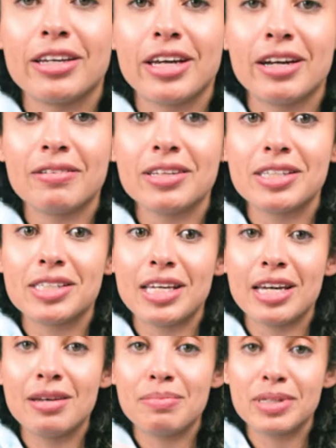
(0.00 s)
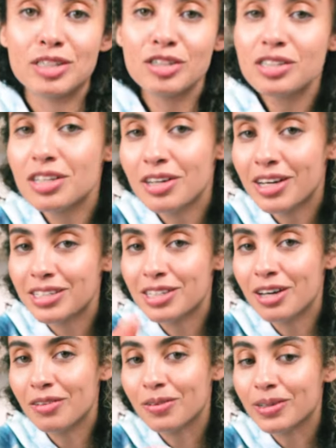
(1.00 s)
You can't really see it, but just so you guys
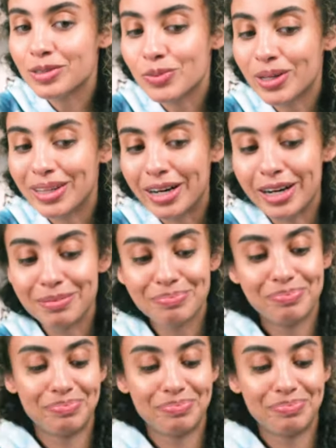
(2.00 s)
know, there is one there.